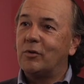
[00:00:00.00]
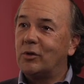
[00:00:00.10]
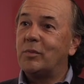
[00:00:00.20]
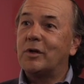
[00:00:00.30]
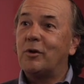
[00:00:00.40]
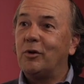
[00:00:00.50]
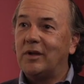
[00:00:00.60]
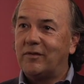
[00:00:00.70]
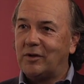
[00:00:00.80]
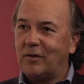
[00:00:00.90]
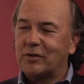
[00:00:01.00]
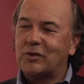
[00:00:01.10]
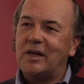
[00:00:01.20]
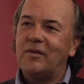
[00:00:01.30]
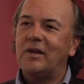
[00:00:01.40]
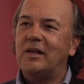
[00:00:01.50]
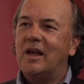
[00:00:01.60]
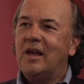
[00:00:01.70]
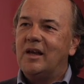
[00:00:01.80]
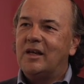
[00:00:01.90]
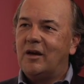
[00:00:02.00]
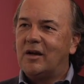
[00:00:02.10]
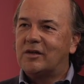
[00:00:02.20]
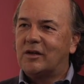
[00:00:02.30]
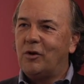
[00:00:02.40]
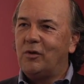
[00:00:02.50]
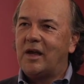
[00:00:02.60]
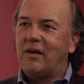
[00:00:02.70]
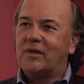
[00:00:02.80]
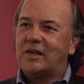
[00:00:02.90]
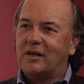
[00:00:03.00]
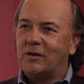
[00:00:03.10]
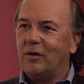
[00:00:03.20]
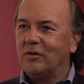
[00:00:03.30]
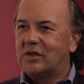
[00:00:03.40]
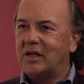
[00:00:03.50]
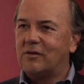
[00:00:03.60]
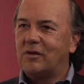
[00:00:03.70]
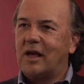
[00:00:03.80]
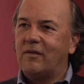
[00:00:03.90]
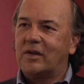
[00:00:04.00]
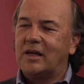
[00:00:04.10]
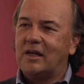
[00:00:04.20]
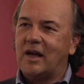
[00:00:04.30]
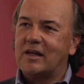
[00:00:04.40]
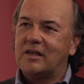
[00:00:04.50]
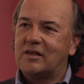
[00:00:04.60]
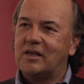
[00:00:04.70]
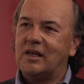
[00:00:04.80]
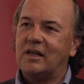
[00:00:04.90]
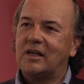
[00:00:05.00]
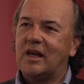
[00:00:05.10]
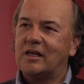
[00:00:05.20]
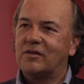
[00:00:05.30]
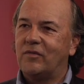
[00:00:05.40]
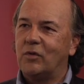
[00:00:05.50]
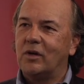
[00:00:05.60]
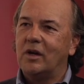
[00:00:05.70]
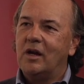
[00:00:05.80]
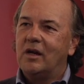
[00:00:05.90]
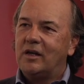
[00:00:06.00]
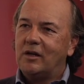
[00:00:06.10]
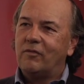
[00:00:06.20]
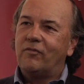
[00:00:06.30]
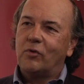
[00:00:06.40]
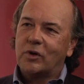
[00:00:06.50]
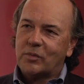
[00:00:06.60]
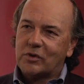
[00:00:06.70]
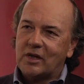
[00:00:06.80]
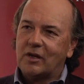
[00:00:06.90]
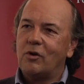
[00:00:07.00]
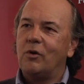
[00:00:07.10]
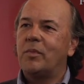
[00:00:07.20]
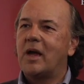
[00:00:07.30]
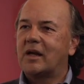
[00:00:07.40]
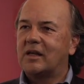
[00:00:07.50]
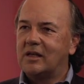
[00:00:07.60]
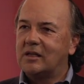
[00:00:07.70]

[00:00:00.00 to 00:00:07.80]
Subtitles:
There would have been gold left over. So even, as a gold advocate, a gold standard advocate, I can see a case for, 40% gold backing.